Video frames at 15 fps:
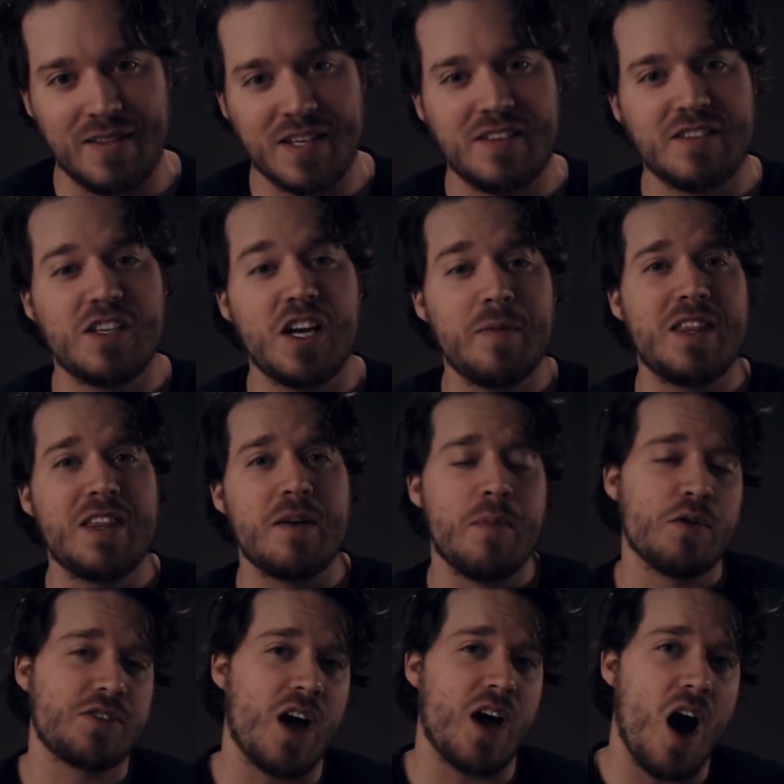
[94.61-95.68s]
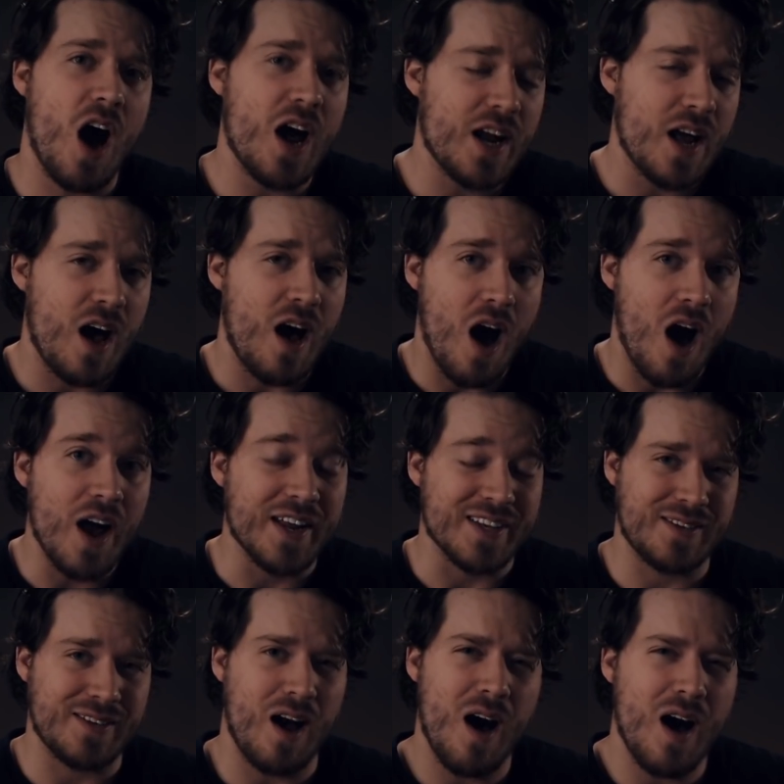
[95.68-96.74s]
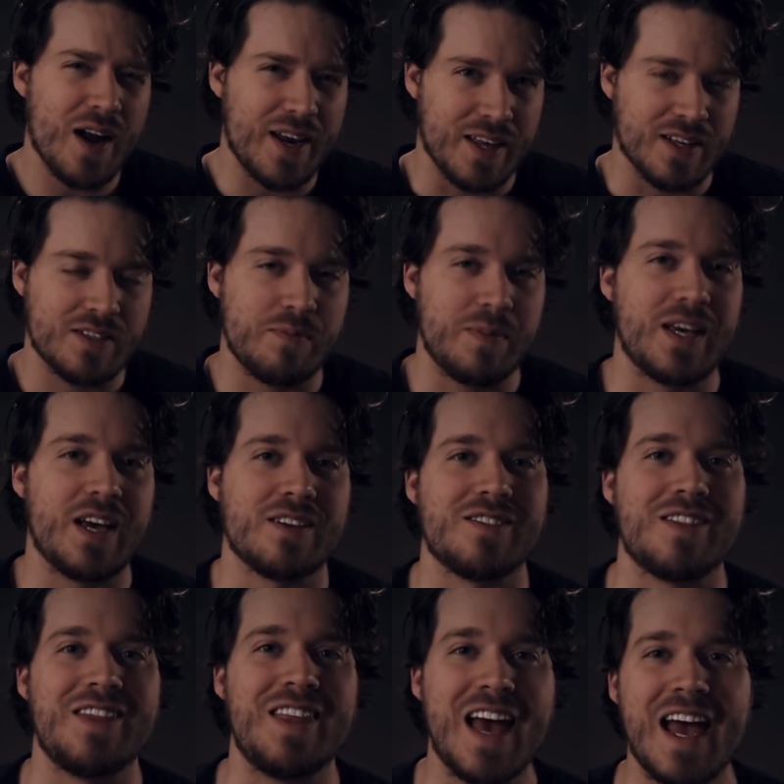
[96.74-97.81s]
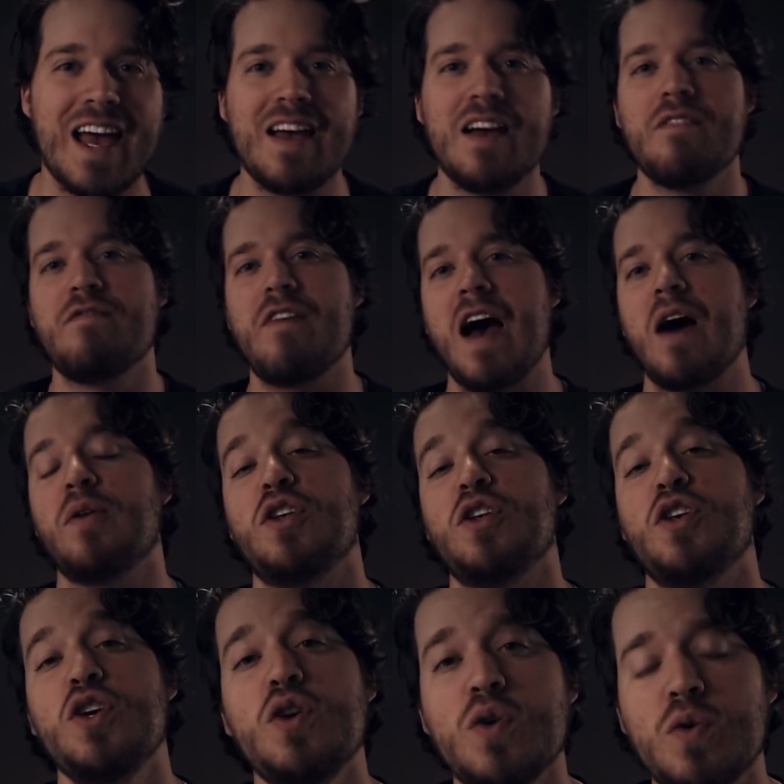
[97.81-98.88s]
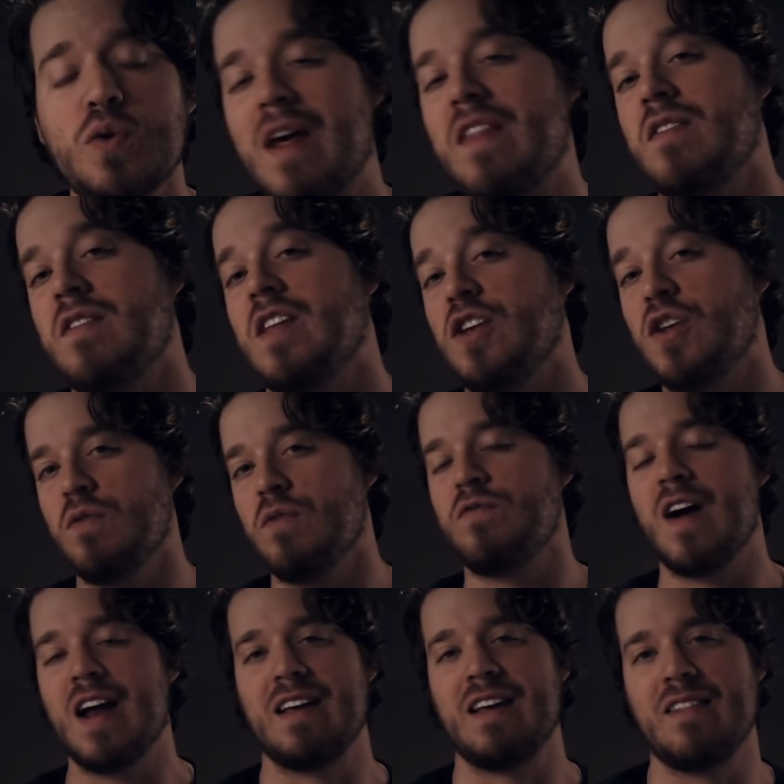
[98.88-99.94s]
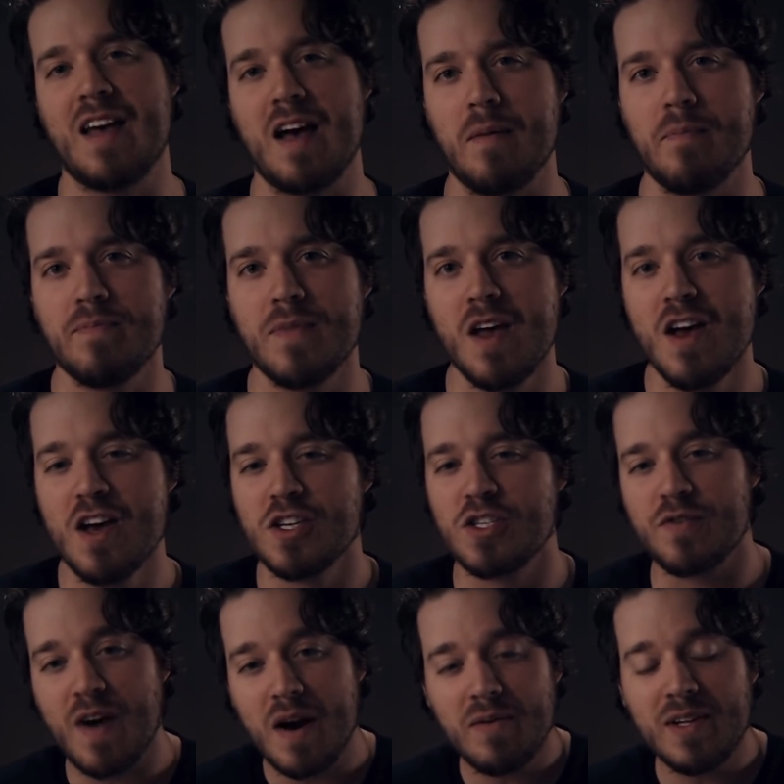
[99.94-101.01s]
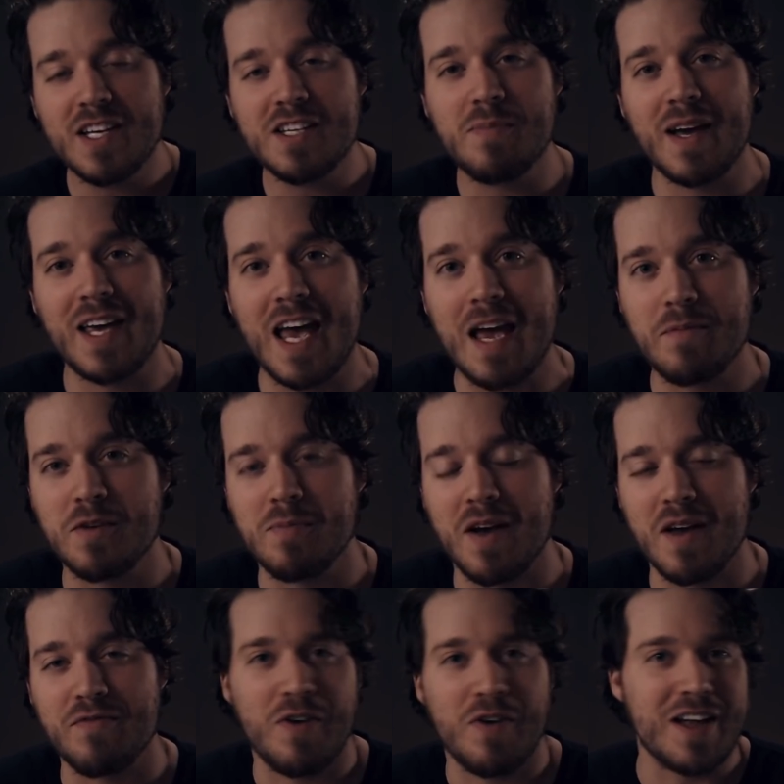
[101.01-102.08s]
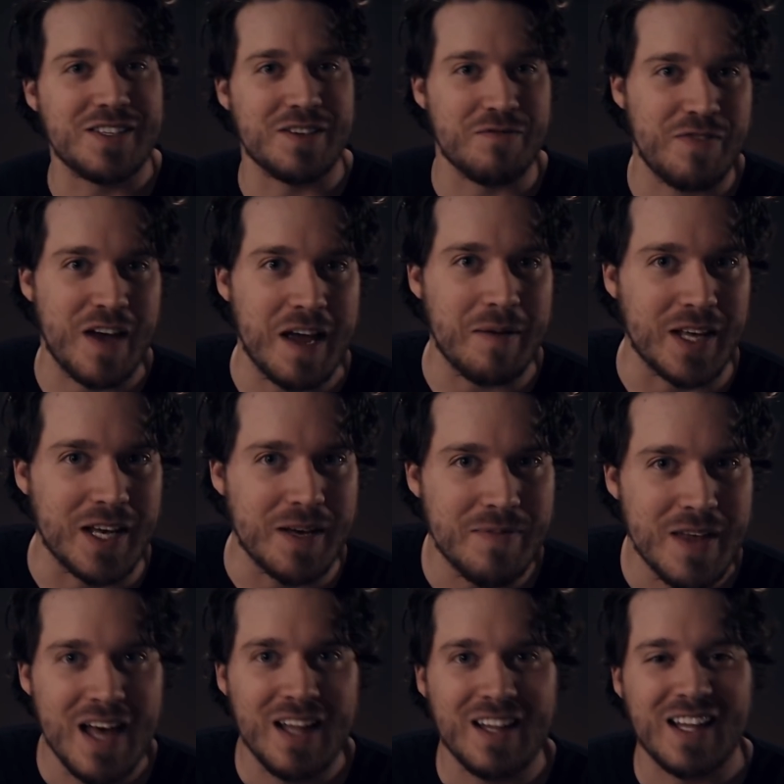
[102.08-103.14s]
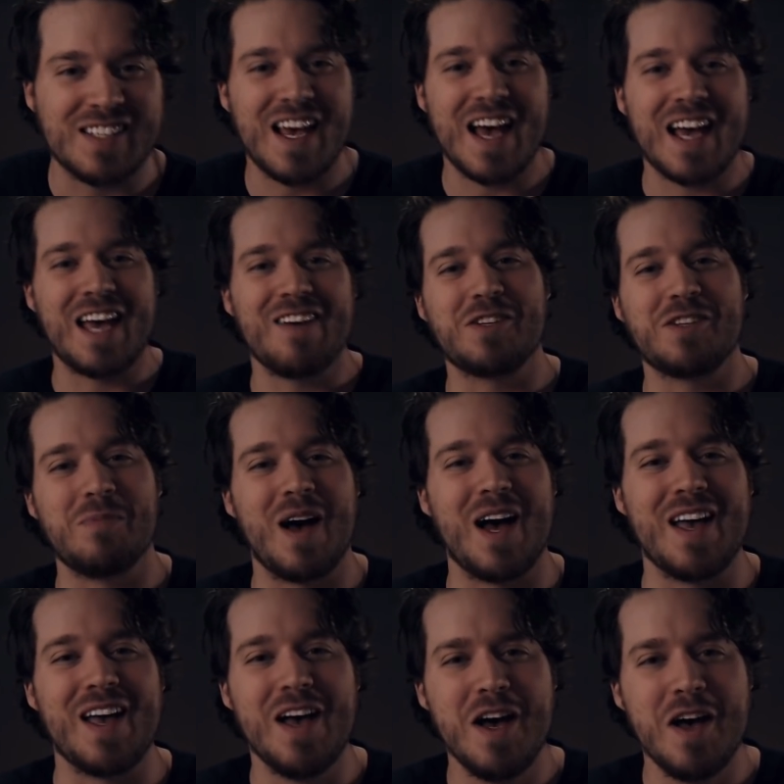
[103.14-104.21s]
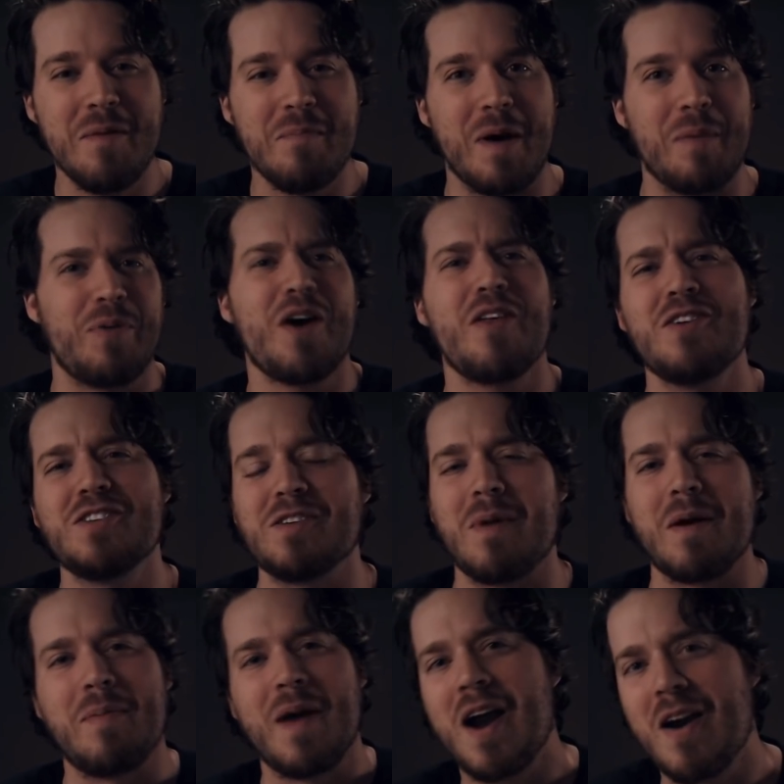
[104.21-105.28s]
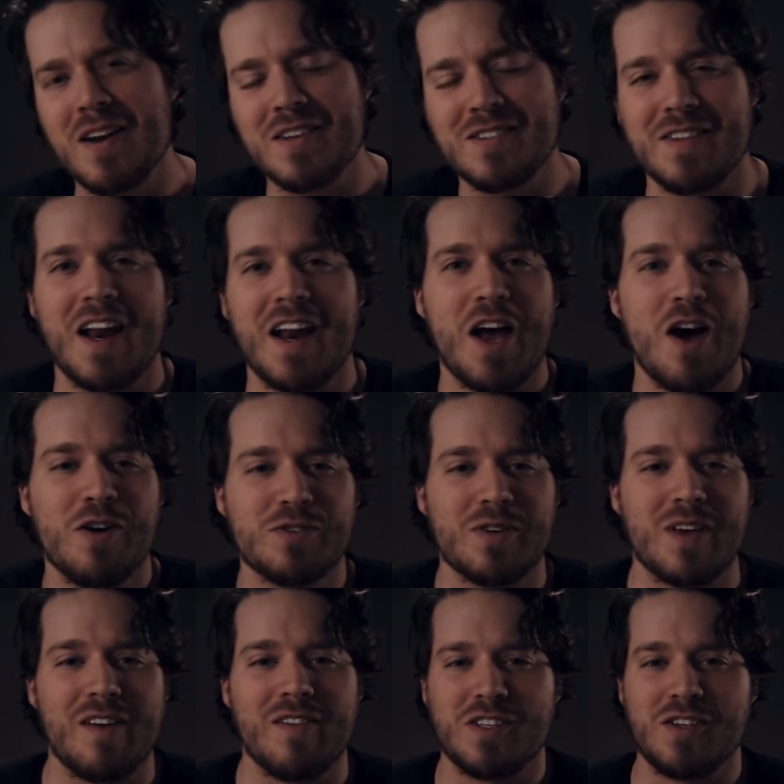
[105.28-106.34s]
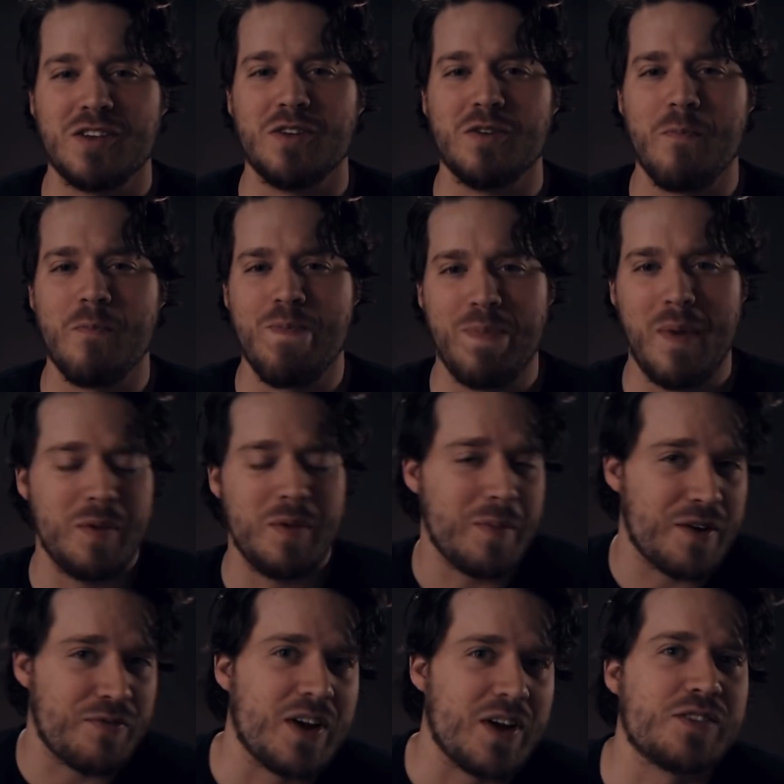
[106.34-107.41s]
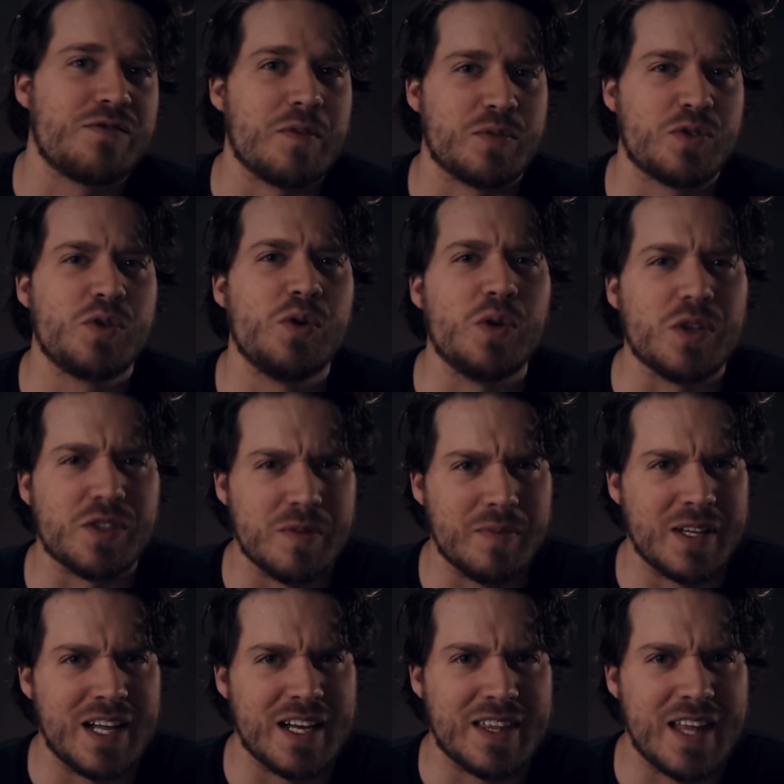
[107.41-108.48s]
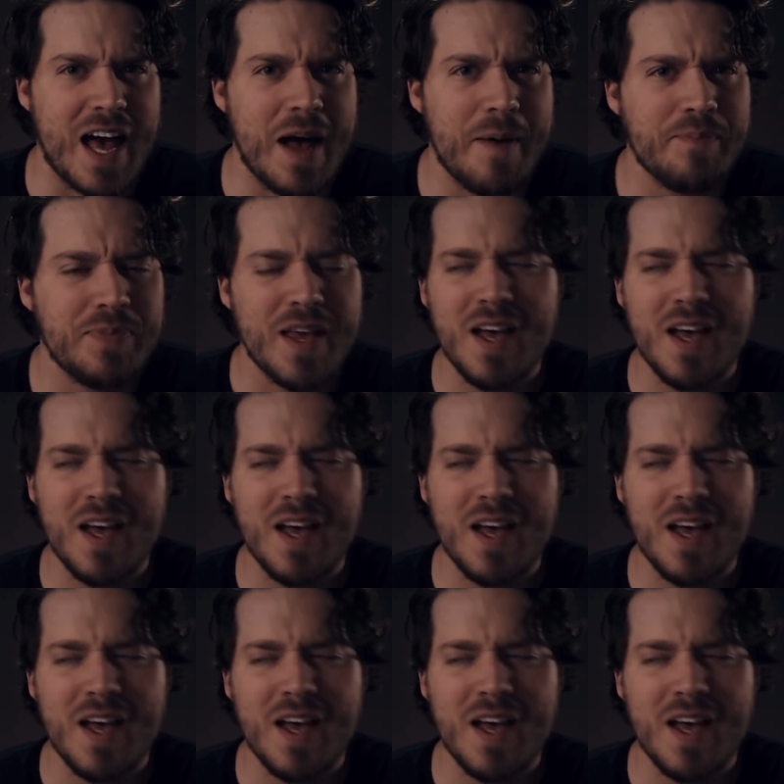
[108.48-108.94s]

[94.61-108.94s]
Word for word: This is gonna be the most honest audience because they found you rather than you finding them. So if I release my game to my friends and family, let's say I give it to my, my brothers and my parents, and then I also give it to maybe my friends from school or something like that,